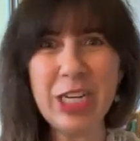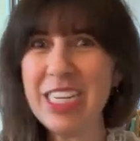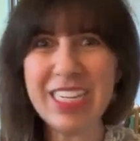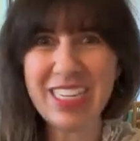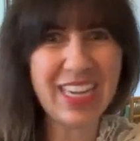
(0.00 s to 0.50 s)

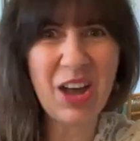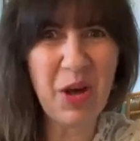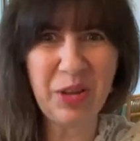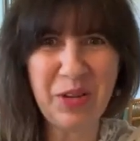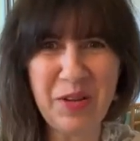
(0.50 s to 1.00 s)
good to see
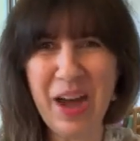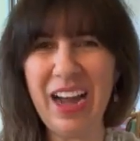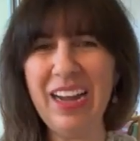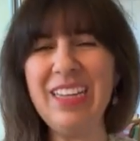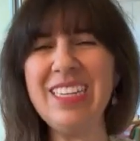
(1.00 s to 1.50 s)
all you
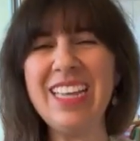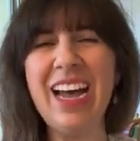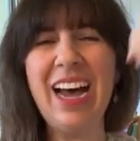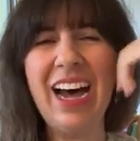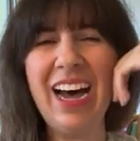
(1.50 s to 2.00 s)
guys.
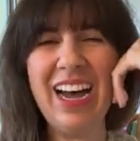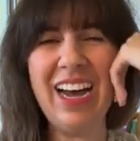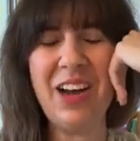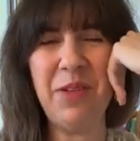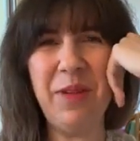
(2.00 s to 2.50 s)

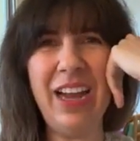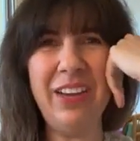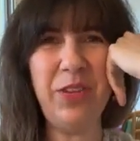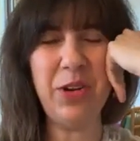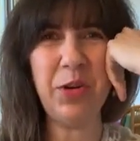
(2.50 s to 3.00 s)
Um,
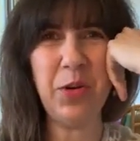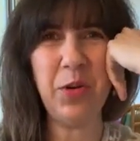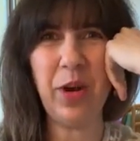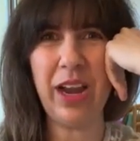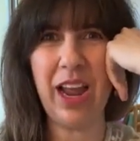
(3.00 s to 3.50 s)
and if you don't
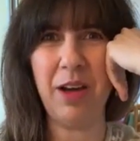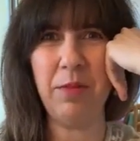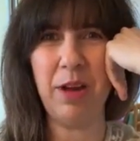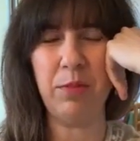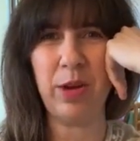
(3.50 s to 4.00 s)
know who I
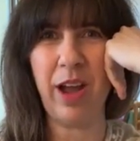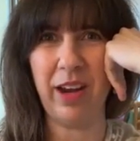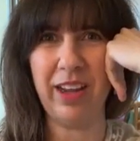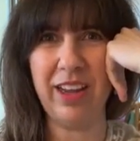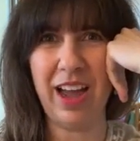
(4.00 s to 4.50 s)
am, I'm
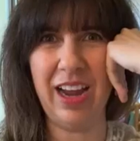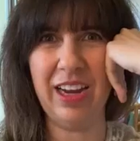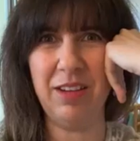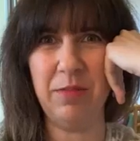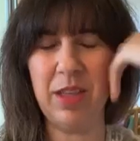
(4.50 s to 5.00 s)
Breanna. I
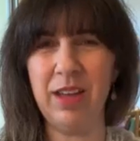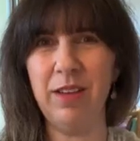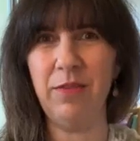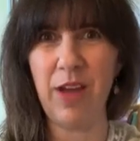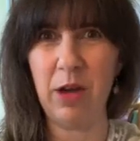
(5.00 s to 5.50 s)
am
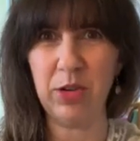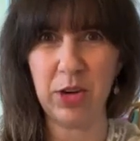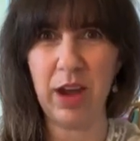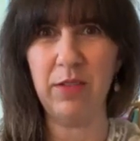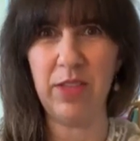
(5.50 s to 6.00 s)
the
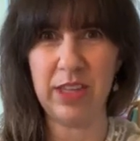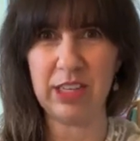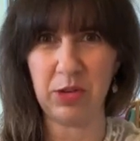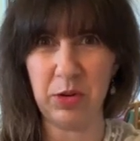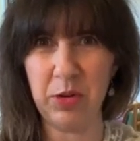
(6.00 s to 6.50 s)
founder of
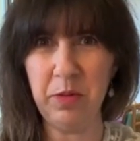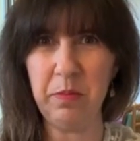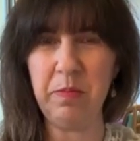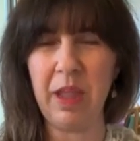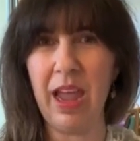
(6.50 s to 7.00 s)
this
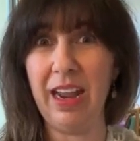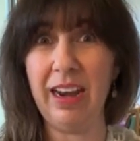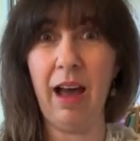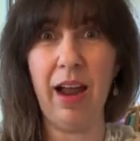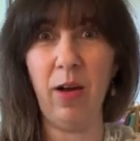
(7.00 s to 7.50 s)
group,
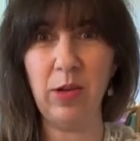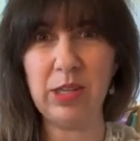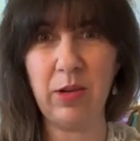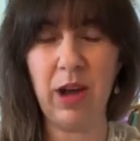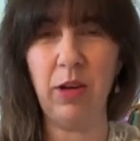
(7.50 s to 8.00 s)
and I
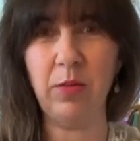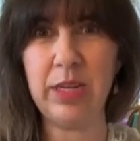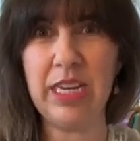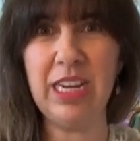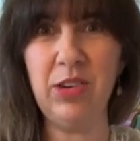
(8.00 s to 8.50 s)
also
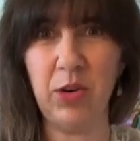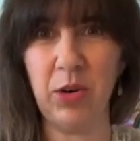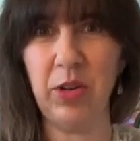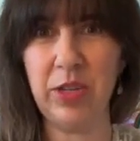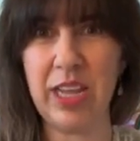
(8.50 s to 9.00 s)
help teen
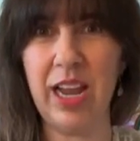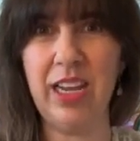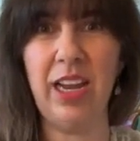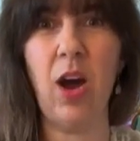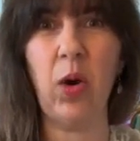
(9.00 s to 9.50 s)
girls
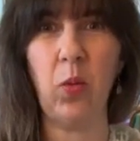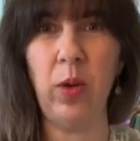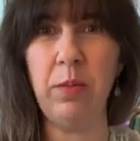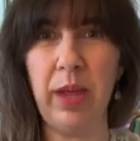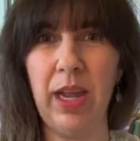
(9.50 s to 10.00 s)
and young
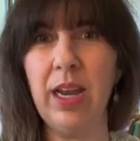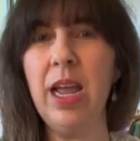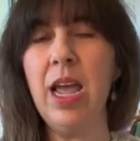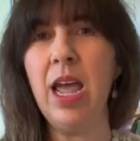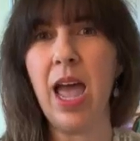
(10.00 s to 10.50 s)

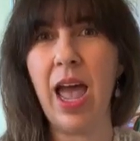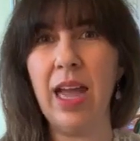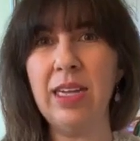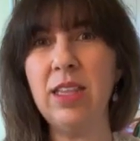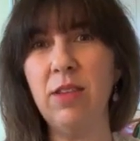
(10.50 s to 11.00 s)
women
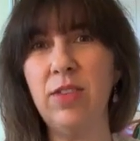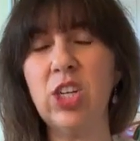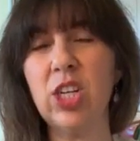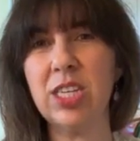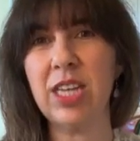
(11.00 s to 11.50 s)
end the
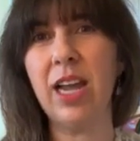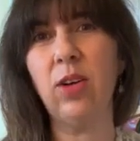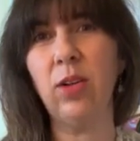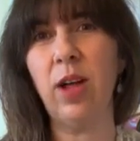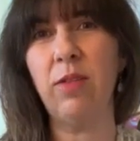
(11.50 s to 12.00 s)
vicious
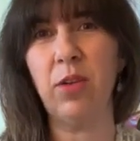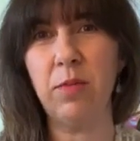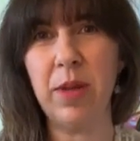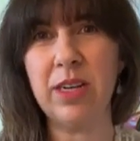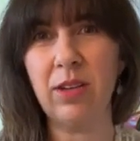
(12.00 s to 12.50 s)
cycle of
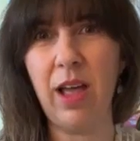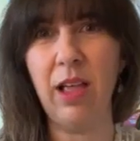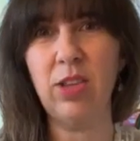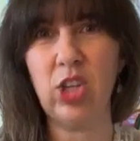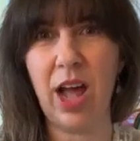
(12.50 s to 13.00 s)
their mental
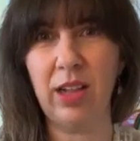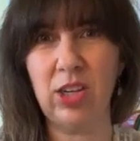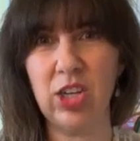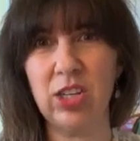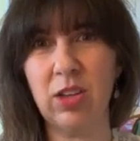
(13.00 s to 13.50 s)
health
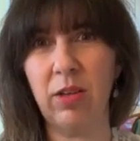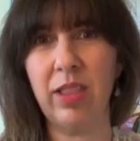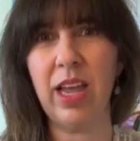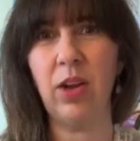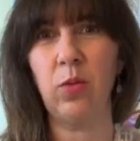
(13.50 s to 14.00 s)
challenges so
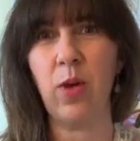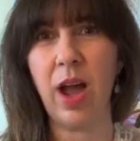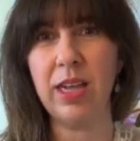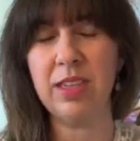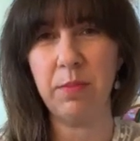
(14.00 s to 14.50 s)
that they can
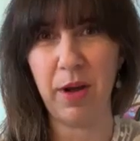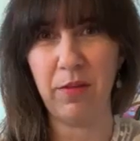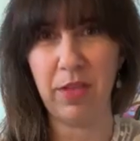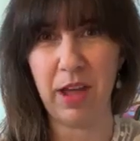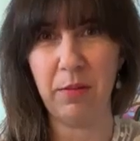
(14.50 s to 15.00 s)
rise
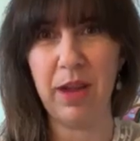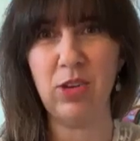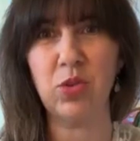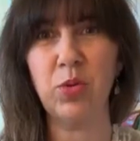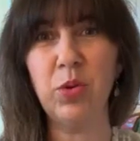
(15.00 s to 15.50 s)
above them
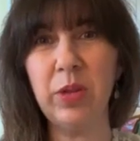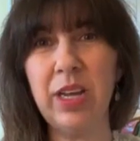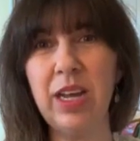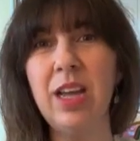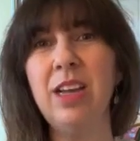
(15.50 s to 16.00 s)
and
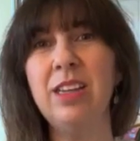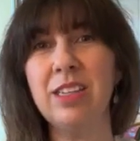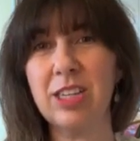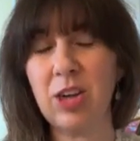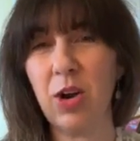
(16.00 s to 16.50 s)
truly
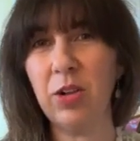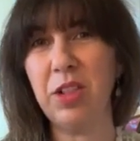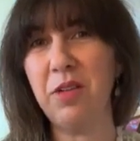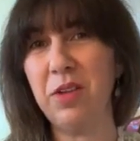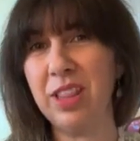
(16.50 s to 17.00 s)

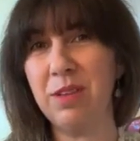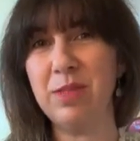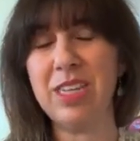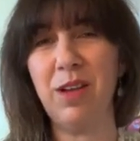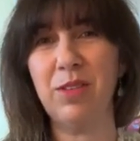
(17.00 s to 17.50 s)
start loving
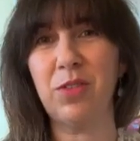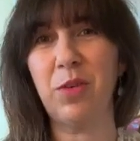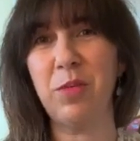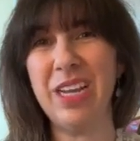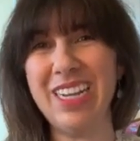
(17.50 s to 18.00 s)
themselves
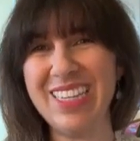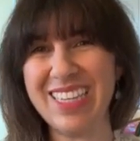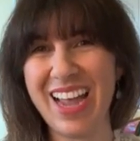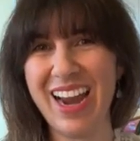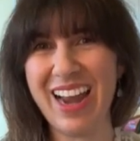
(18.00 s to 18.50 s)
from the
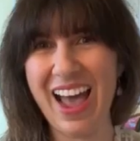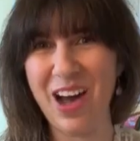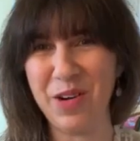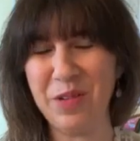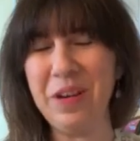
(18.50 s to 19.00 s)
inside
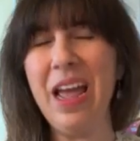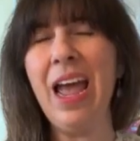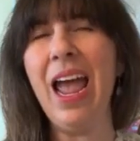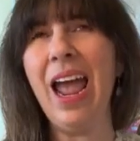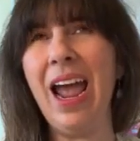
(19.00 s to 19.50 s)
out.
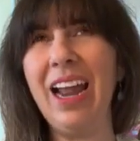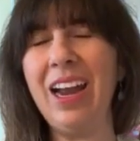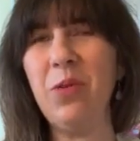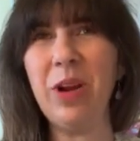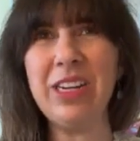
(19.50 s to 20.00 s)

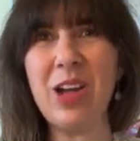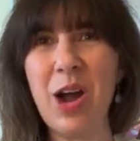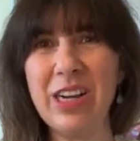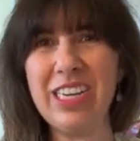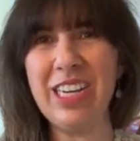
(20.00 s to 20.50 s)
And I want to
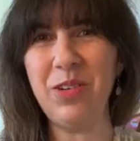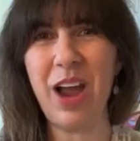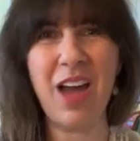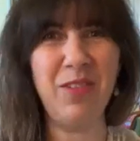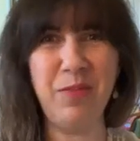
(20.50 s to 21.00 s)
talk to you.
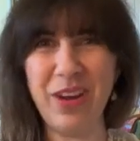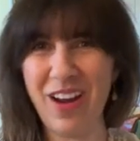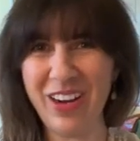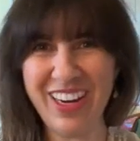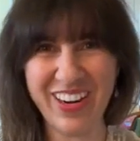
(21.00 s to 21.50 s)
I haven't
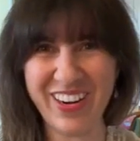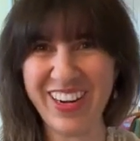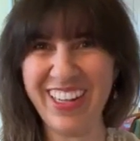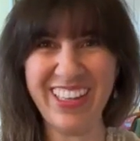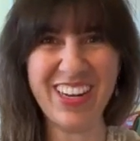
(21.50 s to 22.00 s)
been on here
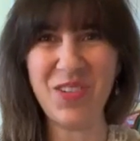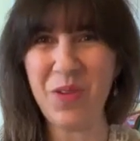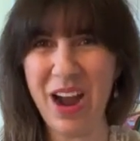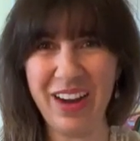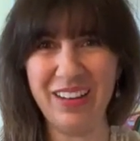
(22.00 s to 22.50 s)
in a
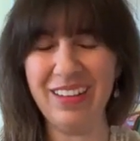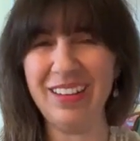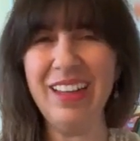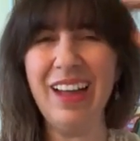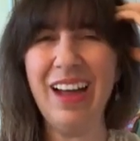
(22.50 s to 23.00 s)
little
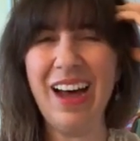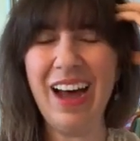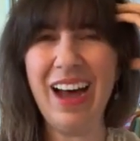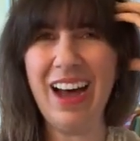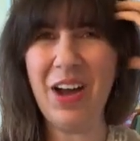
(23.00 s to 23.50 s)
while,
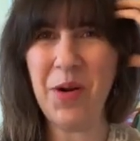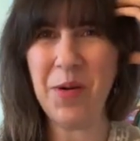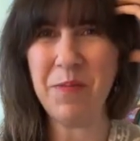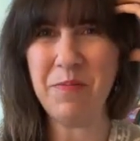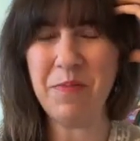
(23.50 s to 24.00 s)

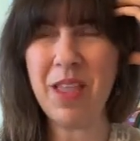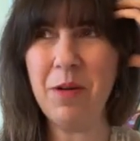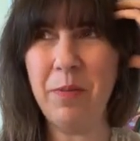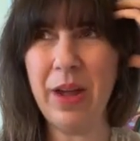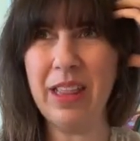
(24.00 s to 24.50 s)
um,
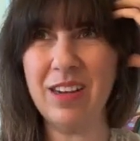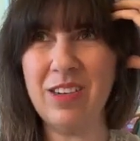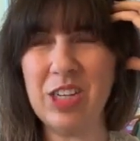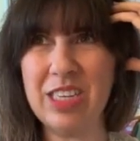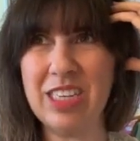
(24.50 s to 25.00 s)
but
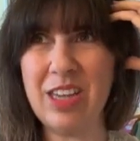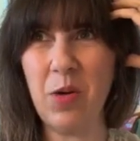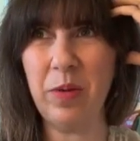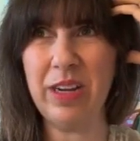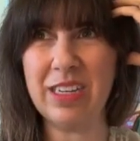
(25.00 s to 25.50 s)
there's just
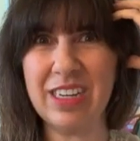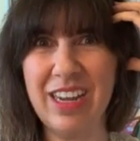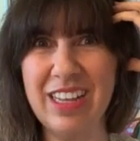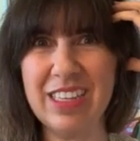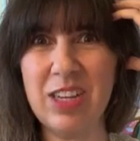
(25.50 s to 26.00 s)
so much,
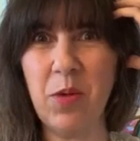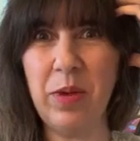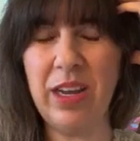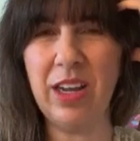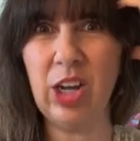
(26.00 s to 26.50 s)
so
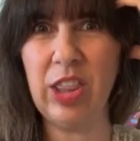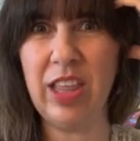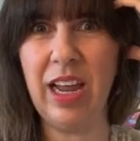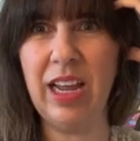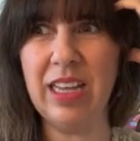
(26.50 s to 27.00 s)
many
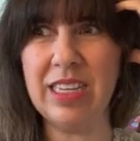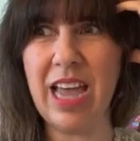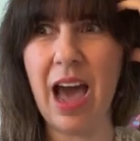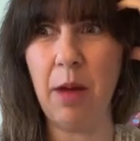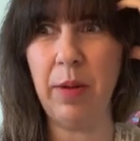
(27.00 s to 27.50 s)
good things
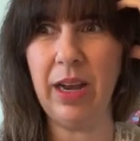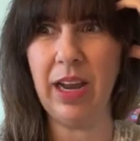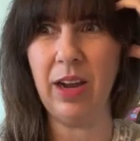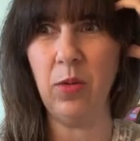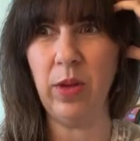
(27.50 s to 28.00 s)

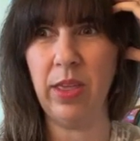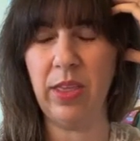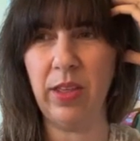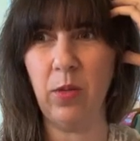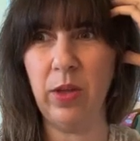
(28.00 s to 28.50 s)
happening with
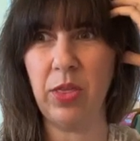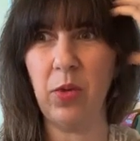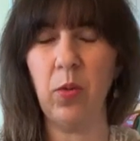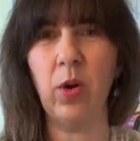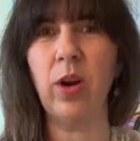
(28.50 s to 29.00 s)
with
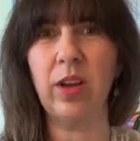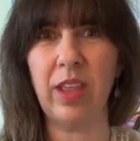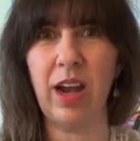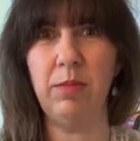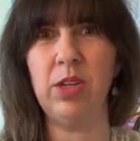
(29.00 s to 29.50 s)
the
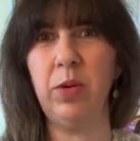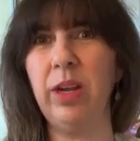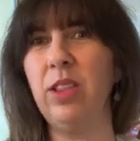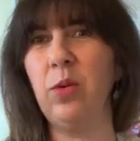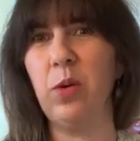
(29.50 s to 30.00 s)
work that I'm
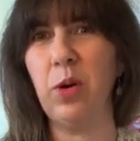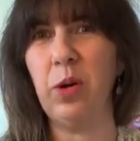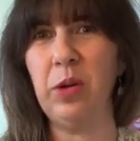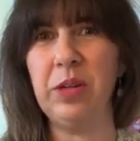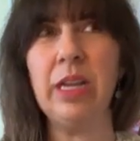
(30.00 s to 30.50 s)
doing in the
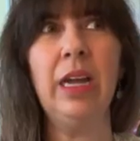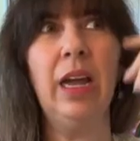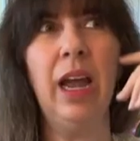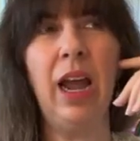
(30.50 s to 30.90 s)
world